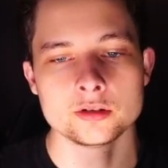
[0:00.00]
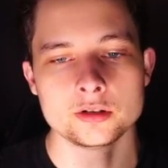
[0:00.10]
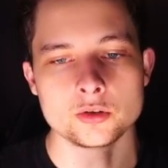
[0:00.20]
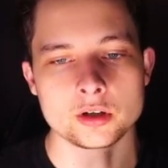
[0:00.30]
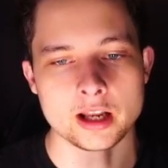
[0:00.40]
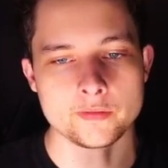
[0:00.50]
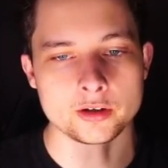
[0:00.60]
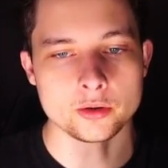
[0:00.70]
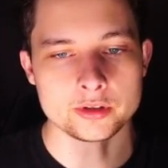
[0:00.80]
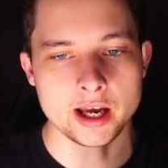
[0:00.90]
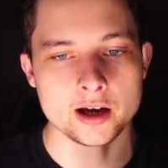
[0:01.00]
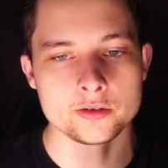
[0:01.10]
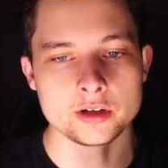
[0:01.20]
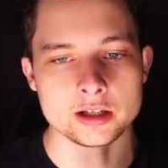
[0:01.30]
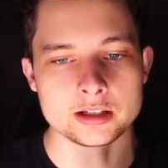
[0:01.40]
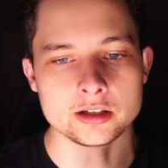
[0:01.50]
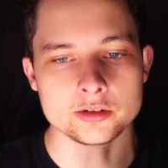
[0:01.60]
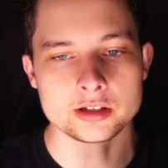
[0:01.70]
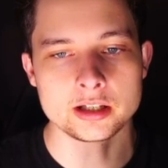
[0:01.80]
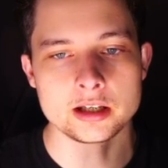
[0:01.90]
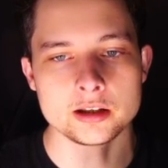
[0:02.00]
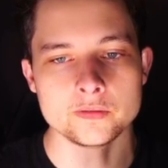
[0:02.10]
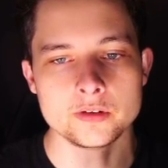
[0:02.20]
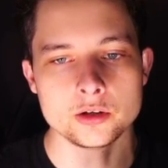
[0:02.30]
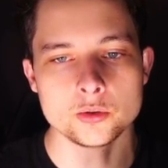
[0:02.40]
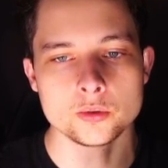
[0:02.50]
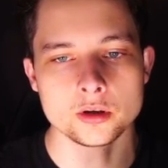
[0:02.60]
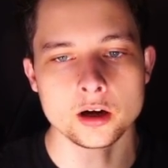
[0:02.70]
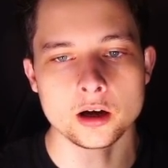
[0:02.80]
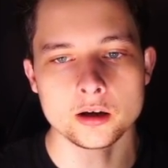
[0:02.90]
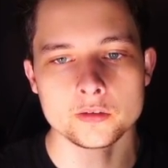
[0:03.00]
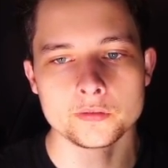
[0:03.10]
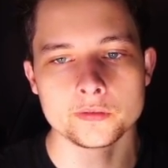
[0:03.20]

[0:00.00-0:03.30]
you can have it go down and still see the view of